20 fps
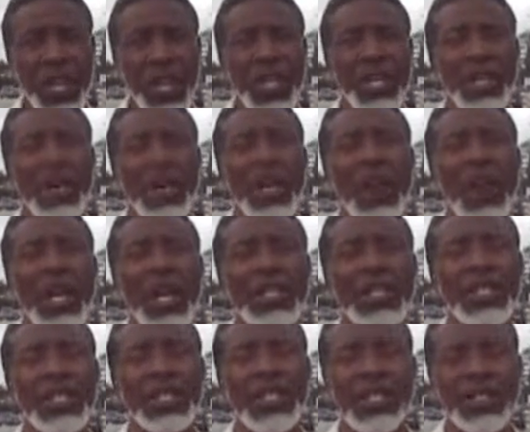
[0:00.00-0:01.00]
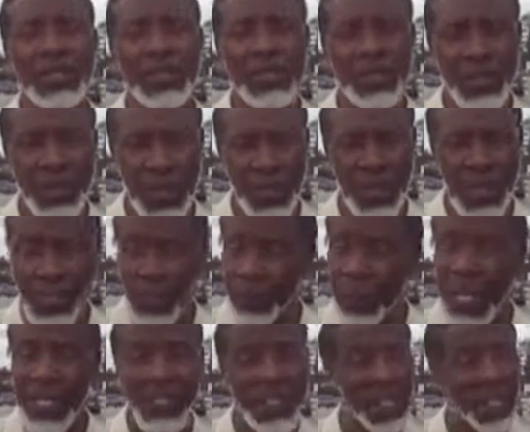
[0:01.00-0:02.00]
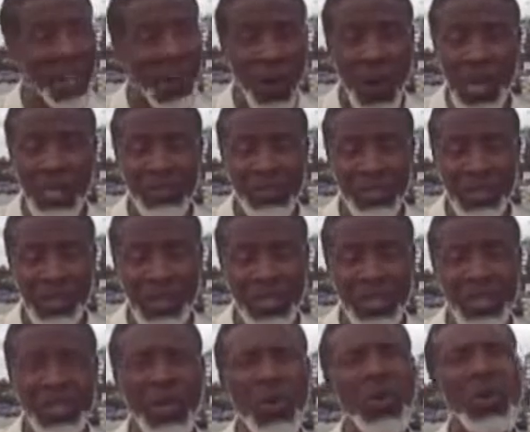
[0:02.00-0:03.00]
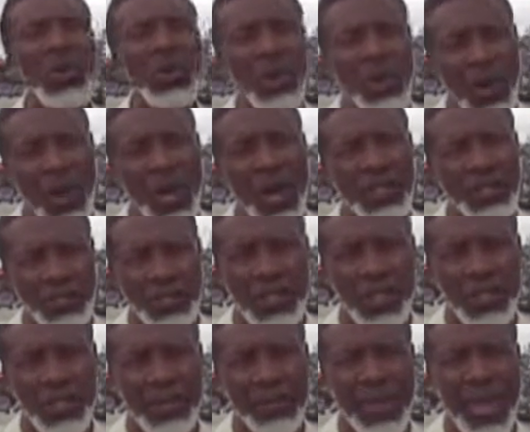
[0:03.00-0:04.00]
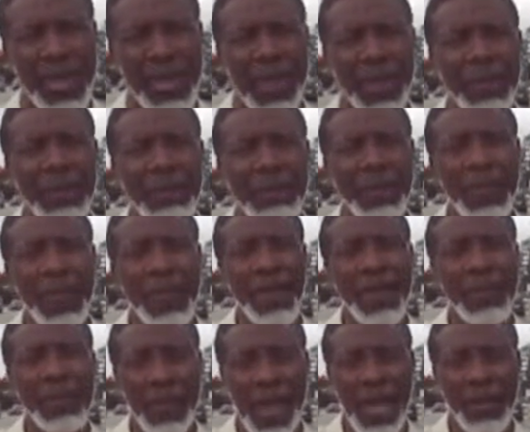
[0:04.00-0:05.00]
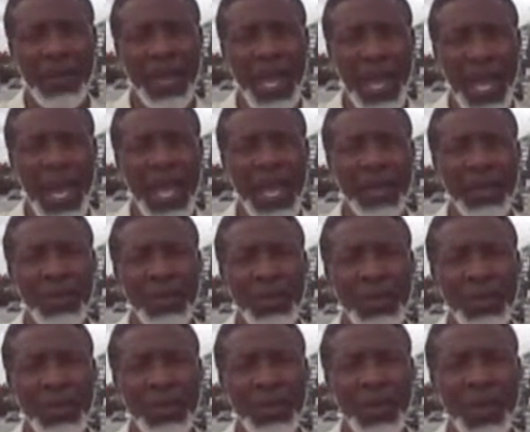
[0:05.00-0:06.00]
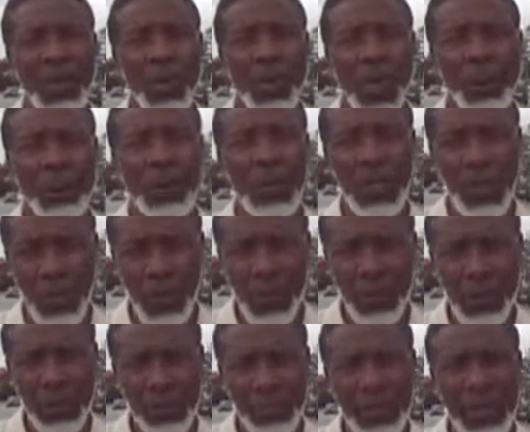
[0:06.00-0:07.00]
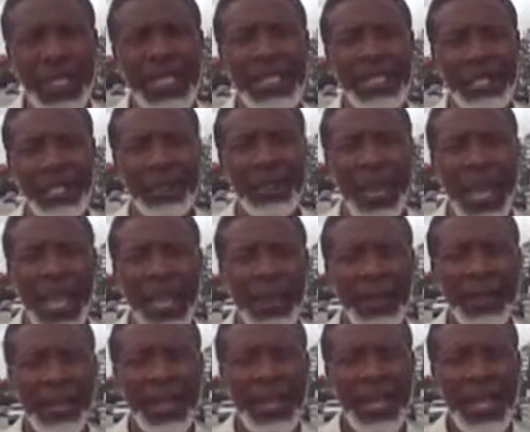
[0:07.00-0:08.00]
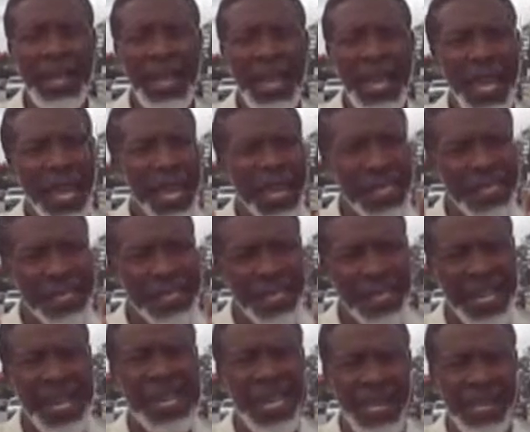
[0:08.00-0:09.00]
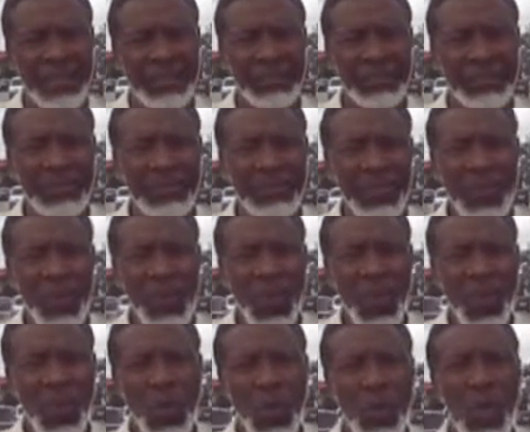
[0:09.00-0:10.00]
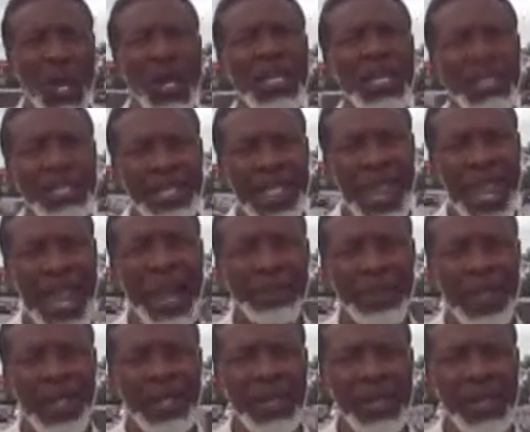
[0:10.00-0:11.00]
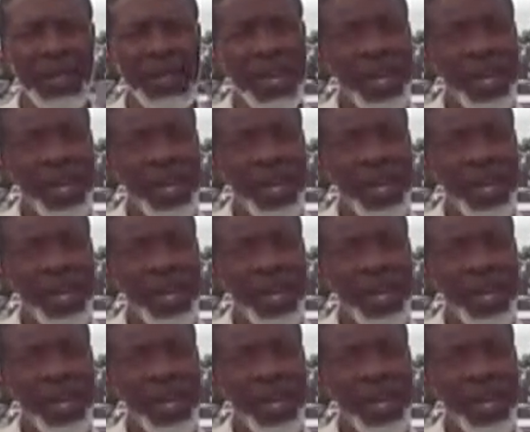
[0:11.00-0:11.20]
in Gordon, Georgia, especially Gordon, Georgia. Google Gordon, Georgia Mayor Mary Ann Whipple-Loop. Please do that. And see what is happening,